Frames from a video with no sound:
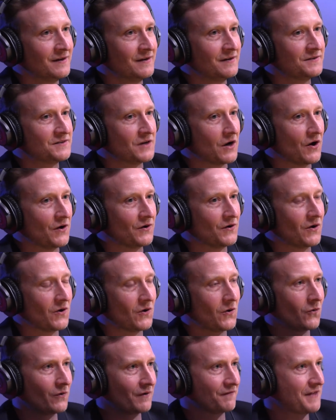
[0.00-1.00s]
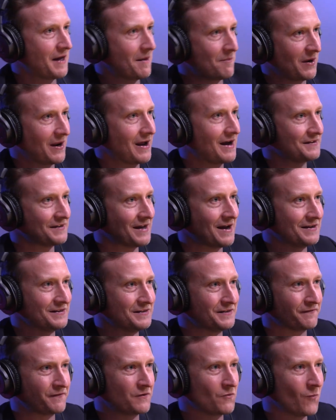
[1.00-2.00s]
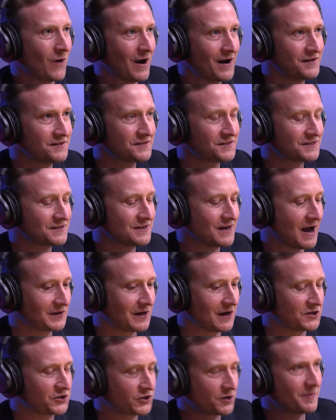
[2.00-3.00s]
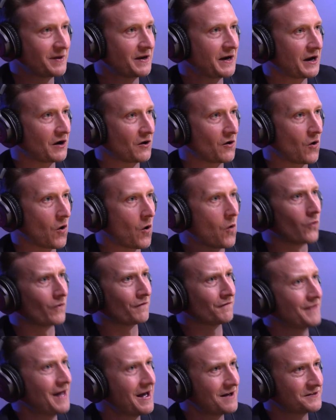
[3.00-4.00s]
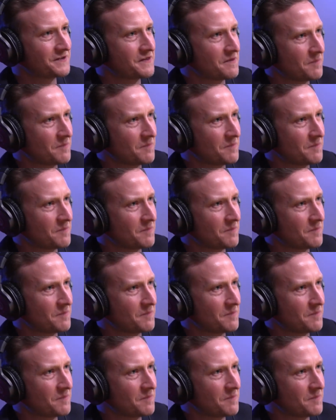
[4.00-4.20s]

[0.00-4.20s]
So, all of that plays out in different ways. Attributing all of that to